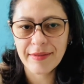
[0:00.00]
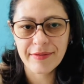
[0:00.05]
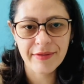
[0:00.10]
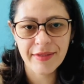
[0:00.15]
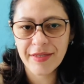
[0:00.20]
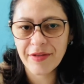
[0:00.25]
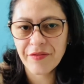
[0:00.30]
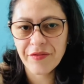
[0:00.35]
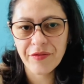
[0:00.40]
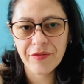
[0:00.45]

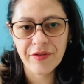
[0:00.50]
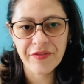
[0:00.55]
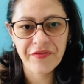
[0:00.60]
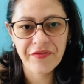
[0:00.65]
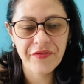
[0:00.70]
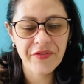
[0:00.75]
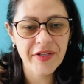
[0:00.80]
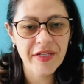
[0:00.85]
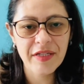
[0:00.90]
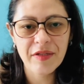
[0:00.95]
give you a
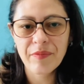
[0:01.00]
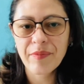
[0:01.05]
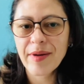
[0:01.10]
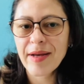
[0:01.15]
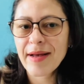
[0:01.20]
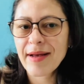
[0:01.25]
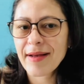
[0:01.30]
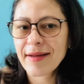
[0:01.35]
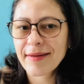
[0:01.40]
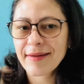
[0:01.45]

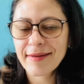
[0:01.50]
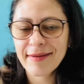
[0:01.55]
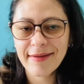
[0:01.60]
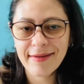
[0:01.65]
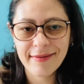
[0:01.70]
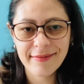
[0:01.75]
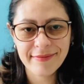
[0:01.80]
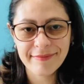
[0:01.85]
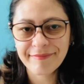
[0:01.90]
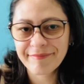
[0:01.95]
feedback,
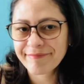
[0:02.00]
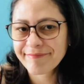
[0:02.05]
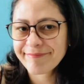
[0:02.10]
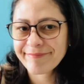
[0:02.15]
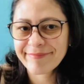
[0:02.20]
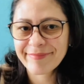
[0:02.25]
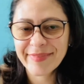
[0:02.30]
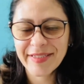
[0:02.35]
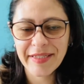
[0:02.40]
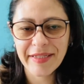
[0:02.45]

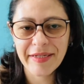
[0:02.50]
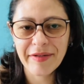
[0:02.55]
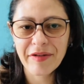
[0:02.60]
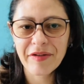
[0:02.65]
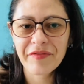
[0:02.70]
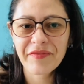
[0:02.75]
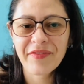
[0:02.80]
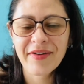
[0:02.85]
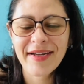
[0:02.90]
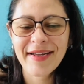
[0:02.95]

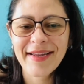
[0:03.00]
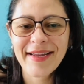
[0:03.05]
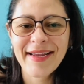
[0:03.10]
clarify